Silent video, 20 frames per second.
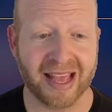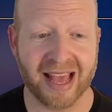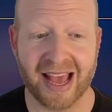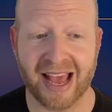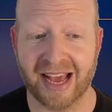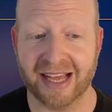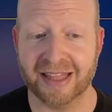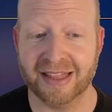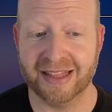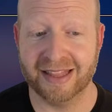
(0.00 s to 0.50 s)

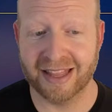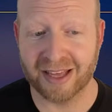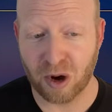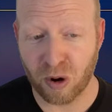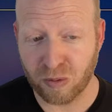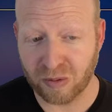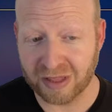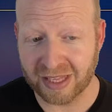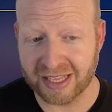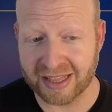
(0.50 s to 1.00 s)
And
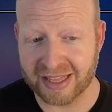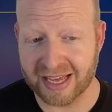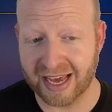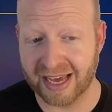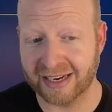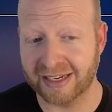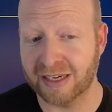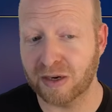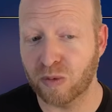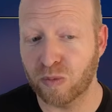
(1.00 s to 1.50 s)
only
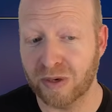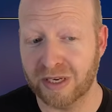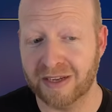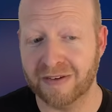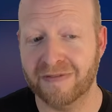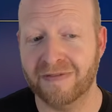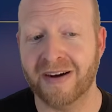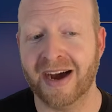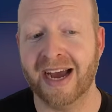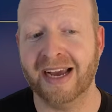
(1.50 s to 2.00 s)
then we
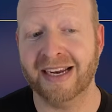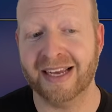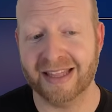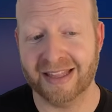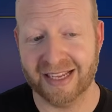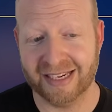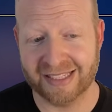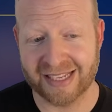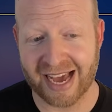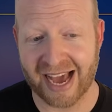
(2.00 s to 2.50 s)
define
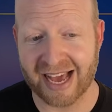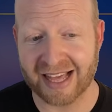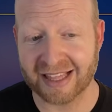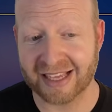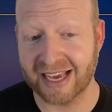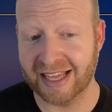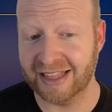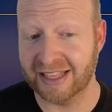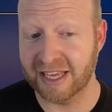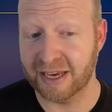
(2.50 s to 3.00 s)
the
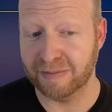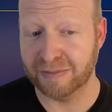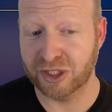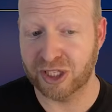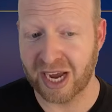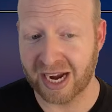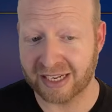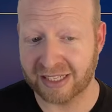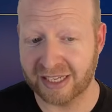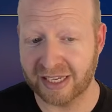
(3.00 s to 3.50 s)
task and the
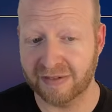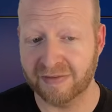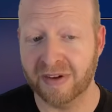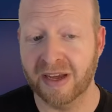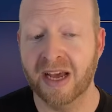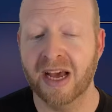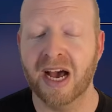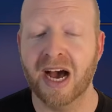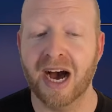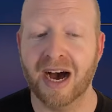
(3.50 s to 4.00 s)
objective
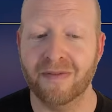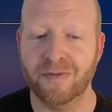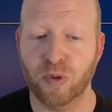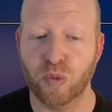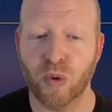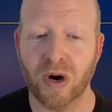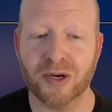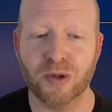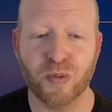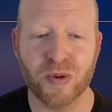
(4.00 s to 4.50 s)
of
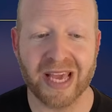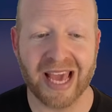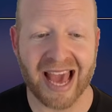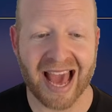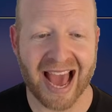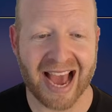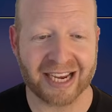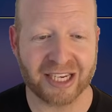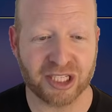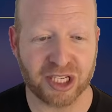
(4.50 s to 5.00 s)
what we
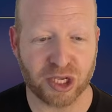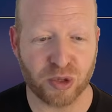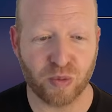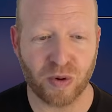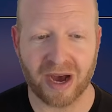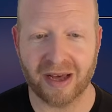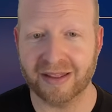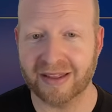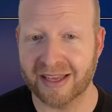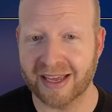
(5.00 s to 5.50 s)
actually
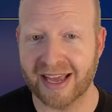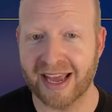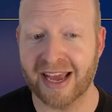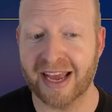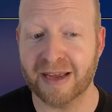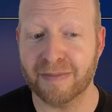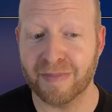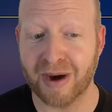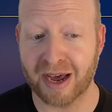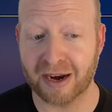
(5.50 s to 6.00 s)
want the
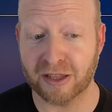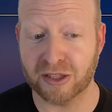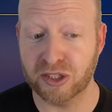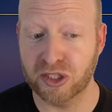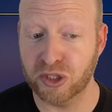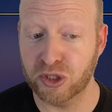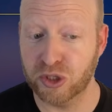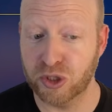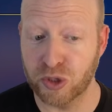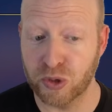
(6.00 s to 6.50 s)
AI model
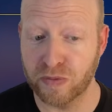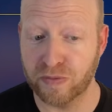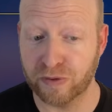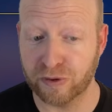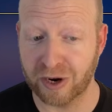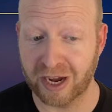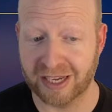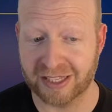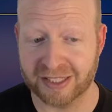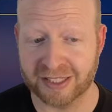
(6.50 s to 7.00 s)
to do
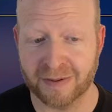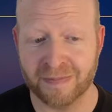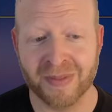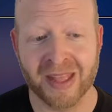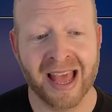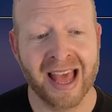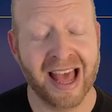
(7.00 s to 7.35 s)
for us.